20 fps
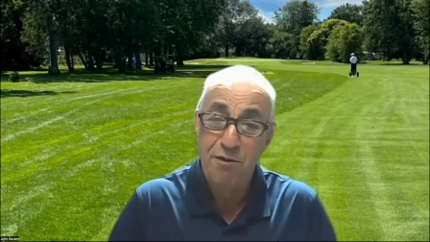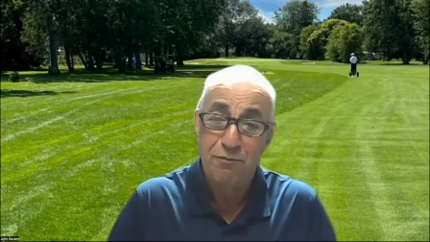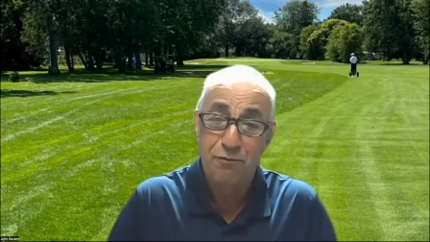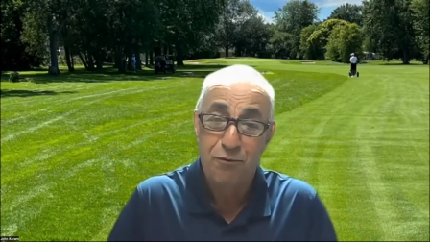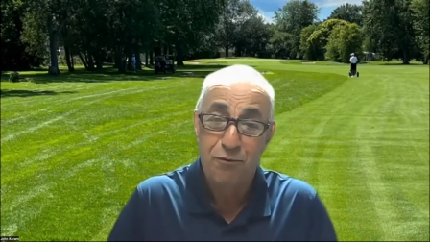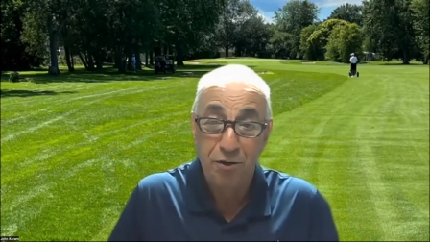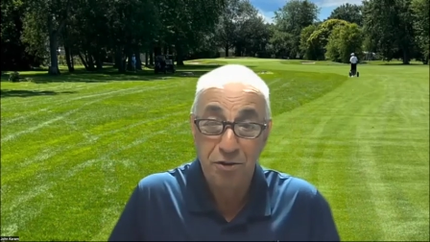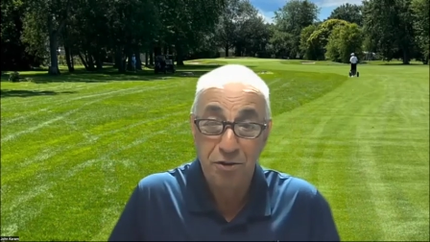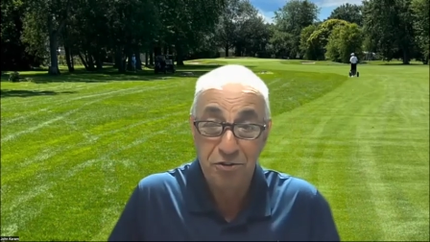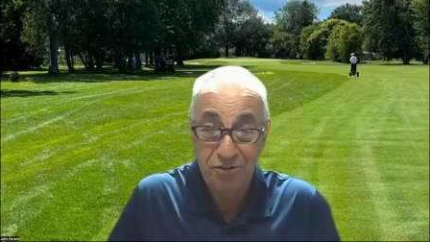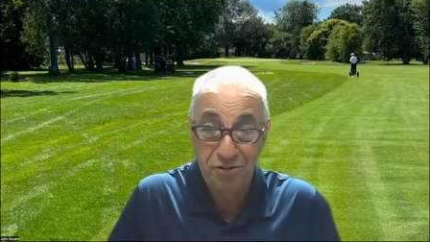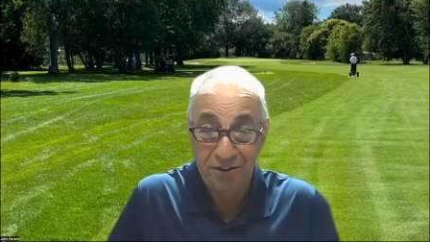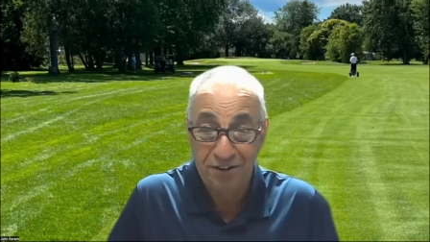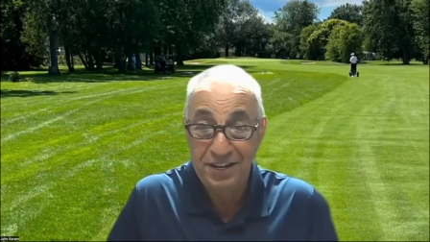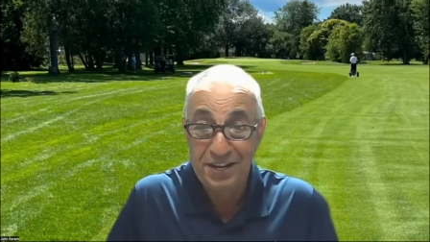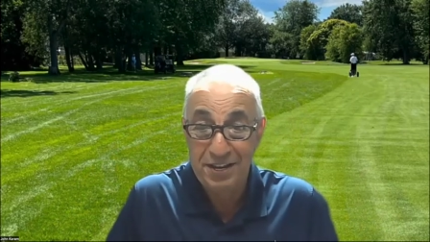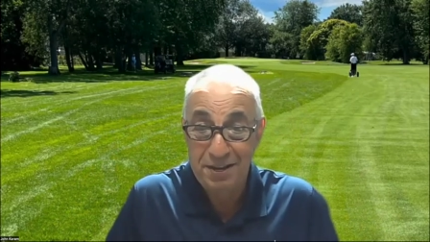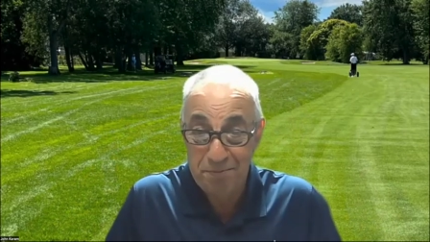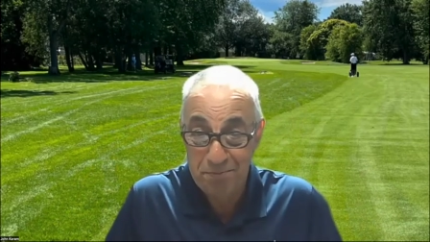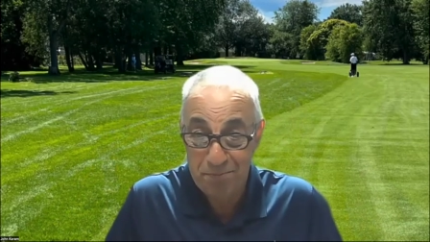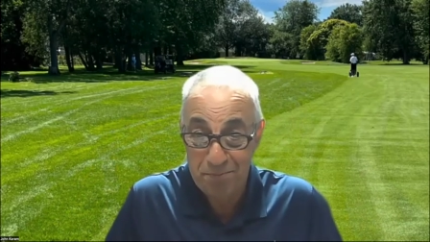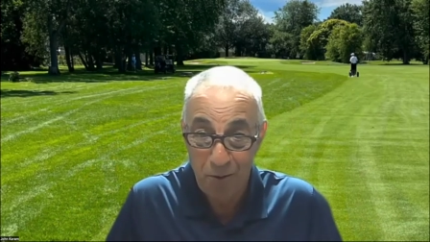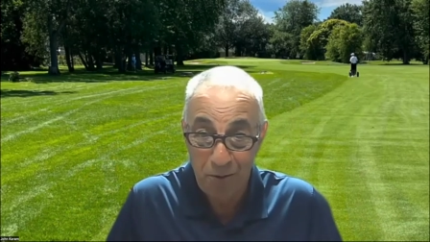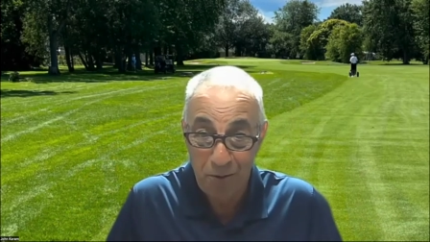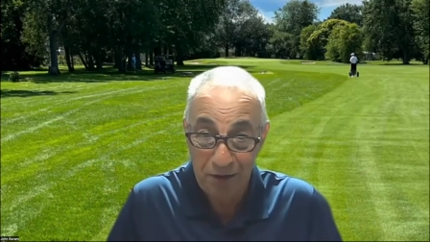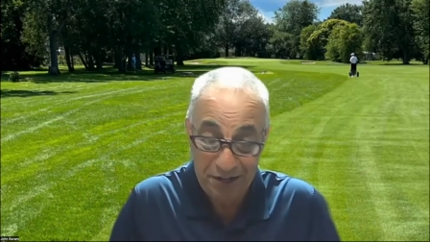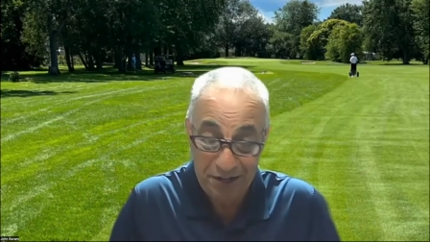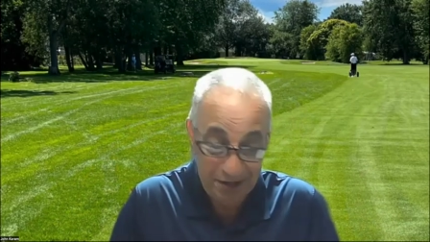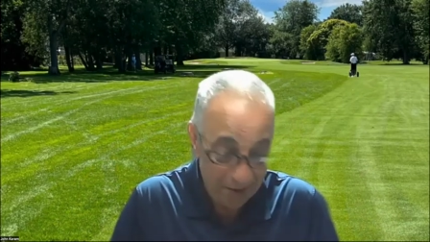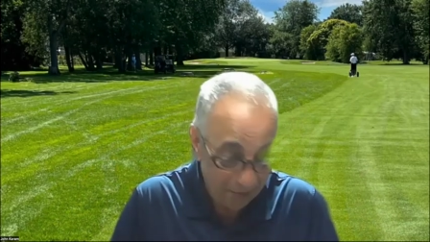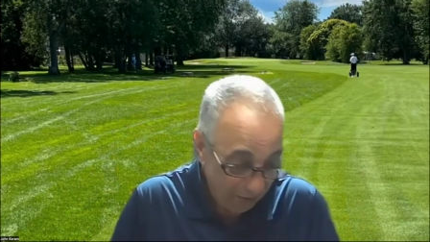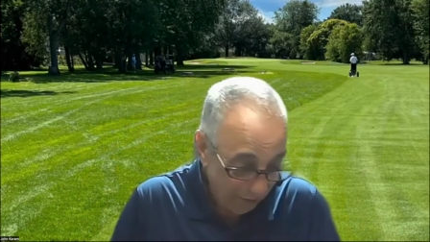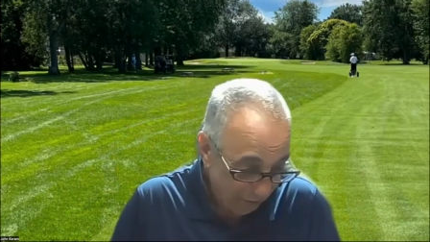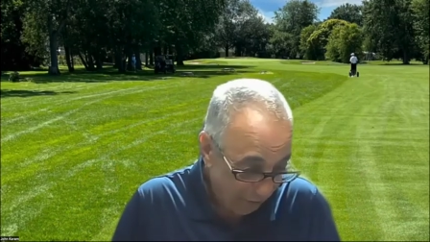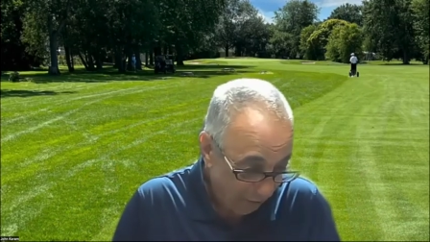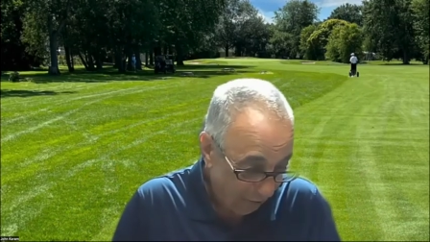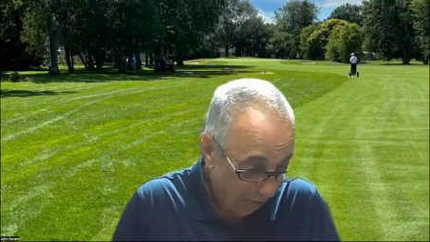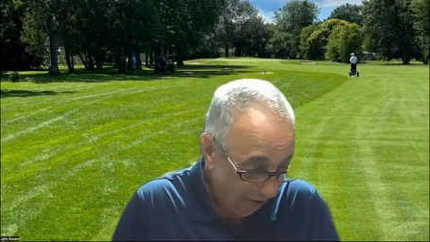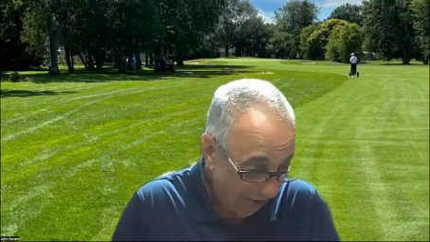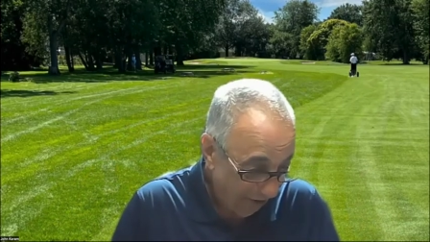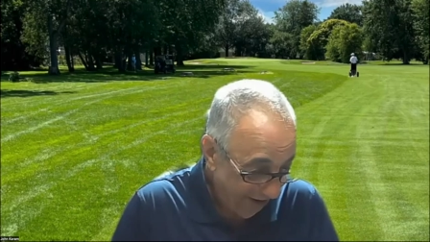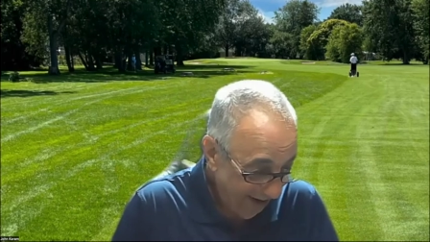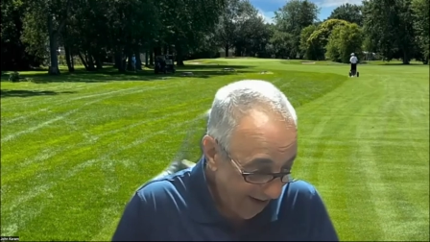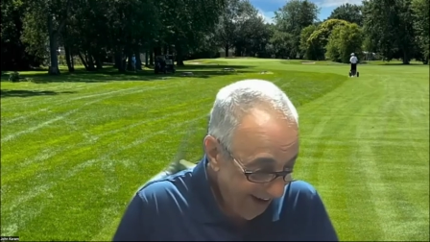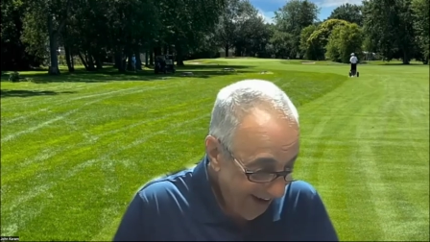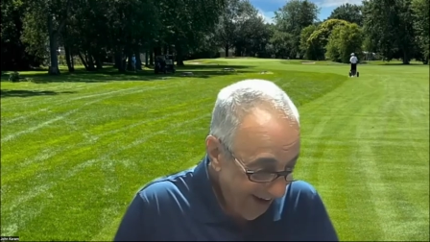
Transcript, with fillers: Unfortunately, bogey number four.